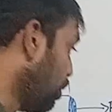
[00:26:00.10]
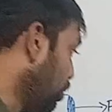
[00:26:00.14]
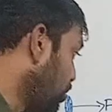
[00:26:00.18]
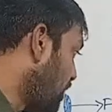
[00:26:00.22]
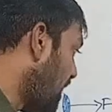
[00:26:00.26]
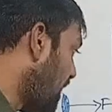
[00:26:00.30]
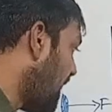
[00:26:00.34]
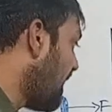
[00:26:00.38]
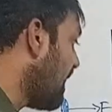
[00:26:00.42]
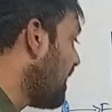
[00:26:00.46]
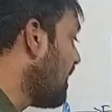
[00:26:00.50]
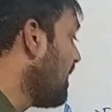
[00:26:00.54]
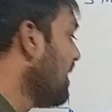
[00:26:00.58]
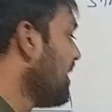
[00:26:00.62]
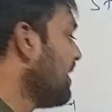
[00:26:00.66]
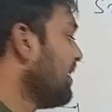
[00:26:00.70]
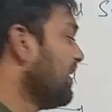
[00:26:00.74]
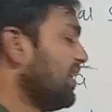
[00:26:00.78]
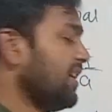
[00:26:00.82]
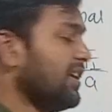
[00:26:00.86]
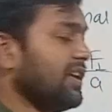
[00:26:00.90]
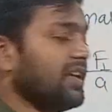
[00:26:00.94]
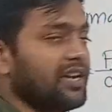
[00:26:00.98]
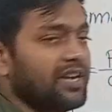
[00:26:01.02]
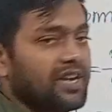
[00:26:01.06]
to the
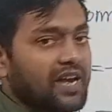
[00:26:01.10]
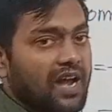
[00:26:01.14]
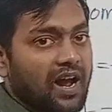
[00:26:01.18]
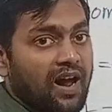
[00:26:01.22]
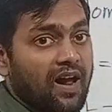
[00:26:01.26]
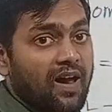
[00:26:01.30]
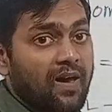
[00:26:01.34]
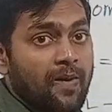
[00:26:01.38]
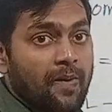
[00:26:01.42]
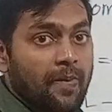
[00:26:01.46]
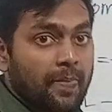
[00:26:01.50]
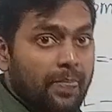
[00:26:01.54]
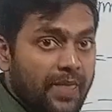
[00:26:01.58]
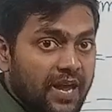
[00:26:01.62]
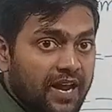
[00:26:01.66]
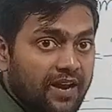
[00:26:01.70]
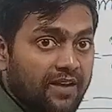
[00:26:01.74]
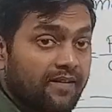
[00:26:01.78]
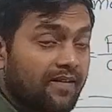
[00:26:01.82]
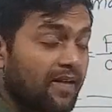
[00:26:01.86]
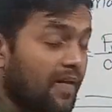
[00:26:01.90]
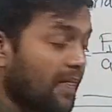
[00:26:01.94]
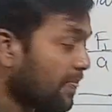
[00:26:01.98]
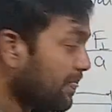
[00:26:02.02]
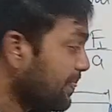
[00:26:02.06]
area,
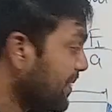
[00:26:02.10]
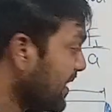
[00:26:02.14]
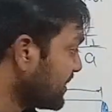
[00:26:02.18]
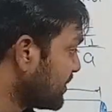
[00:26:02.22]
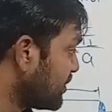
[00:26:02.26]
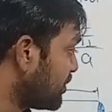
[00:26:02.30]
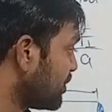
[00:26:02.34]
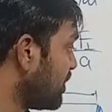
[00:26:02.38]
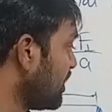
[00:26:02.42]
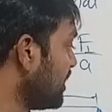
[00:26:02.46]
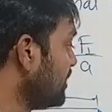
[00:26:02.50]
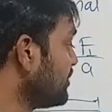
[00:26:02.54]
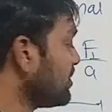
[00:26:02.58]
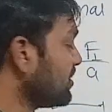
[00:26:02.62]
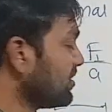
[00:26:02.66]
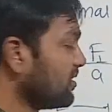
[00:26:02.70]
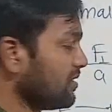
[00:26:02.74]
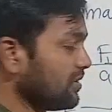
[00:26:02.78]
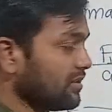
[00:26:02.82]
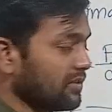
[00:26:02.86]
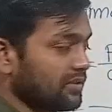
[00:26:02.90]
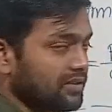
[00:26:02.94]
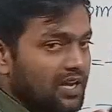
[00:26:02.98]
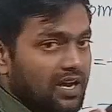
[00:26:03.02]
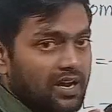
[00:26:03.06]
then the
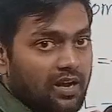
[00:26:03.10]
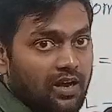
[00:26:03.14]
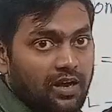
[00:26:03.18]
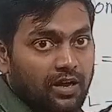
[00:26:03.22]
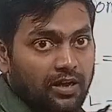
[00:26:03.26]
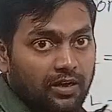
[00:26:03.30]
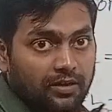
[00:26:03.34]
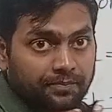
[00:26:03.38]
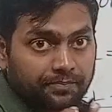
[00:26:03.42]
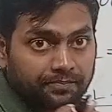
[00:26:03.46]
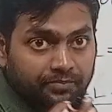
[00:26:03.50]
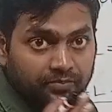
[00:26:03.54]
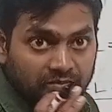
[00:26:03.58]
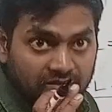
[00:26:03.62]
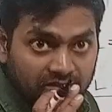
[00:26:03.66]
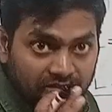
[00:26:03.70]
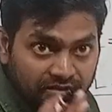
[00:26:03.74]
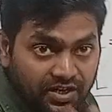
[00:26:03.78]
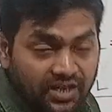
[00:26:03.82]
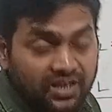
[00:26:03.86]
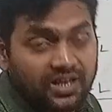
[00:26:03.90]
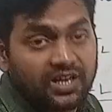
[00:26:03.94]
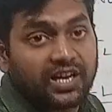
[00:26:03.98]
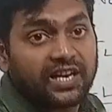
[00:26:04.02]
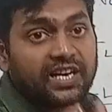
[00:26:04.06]
change, the
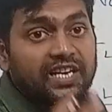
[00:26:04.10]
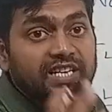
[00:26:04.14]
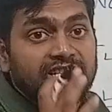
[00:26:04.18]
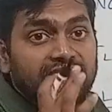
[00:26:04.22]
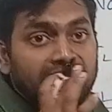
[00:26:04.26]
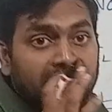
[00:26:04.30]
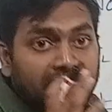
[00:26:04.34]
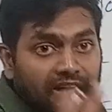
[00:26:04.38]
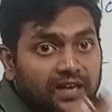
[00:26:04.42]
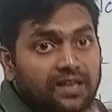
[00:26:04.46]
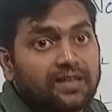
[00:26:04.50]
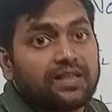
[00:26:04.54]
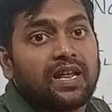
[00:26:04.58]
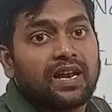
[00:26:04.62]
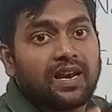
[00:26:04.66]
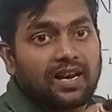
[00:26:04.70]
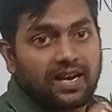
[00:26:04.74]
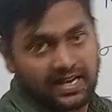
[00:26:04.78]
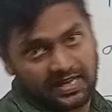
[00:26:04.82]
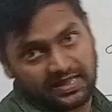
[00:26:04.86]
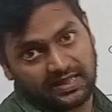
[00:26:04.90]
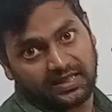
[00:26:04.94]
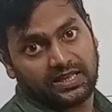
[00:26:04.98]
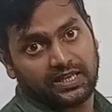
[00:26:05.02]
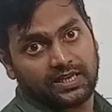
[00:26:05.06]
decreasing in the
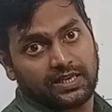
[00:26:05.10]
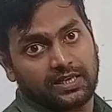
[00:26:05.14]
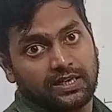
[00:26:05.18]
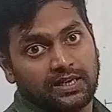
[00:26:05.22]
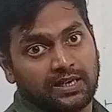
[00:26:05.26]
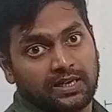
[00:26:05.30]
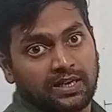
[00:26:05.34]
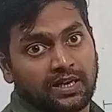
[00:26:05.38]
length